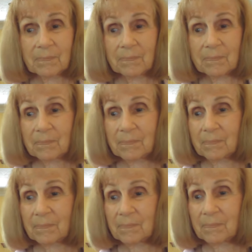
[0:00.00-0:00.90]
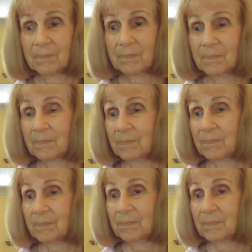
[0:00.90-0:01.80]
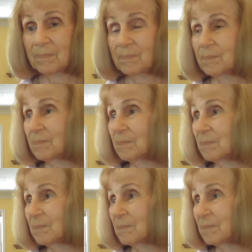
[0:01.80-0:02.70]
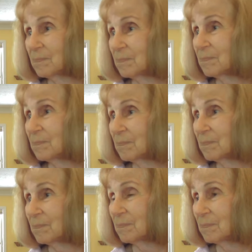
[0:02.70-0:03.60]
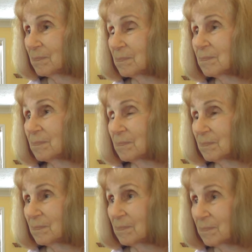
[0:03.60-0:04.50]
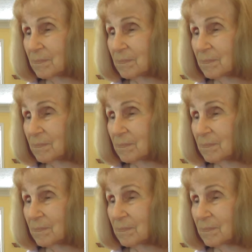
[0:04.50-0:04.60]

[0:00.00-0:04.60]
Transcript: The person shown says nothing.